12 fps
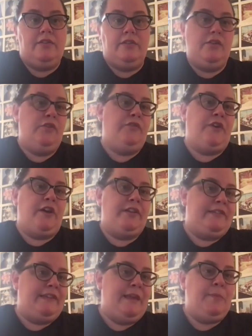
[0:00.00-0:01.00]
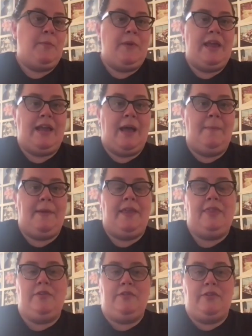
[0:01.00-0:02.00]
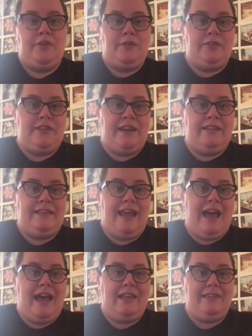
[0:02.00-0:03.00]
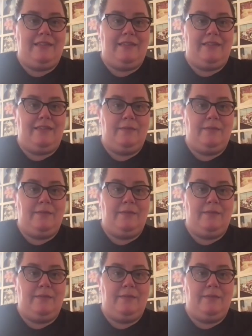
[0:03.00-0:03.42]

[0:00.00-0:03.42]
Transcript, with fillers: You fall asleep and wake up, and there's a new set of tasks.